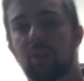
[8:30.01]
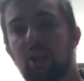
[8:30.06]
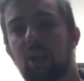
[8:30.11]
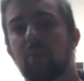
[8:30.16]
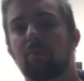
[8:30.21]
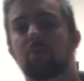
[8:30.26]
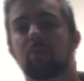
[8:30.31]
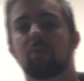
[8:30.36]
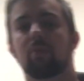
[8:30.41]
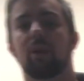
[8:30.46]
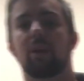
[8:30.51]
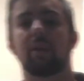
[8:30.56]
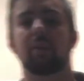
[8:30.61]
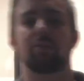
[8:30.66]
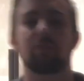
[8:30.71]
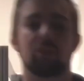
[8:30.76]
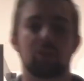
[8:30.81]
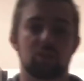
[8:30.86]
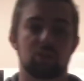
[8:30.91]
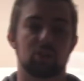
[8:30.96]
game to that
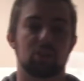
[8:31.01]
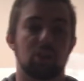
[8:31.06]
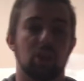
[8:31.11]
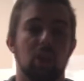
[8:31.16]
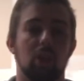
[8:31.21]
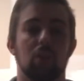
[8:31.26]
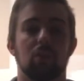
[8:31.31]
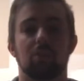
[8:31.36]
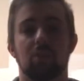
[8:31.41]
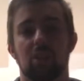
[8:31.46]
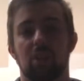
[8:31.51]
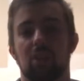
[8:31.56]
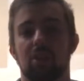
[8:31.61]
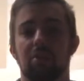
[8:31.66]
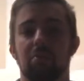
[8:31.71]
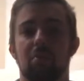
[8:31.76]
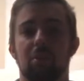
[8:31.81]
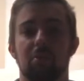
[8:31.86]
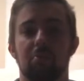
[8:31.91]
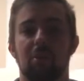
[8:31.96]
style. You know, you're
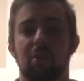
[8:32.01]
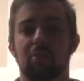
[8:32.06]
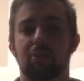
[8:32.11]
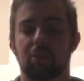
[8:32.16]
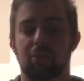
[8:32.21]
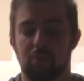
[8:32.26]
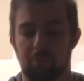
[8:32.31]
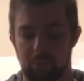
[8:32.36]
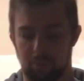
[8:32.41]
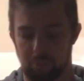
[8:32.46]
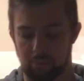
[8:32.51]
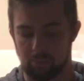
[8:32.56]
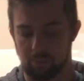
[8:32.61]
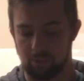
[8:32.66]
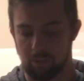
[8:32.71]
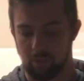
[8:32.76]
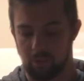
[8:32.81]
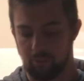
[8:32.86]
running around shooting people.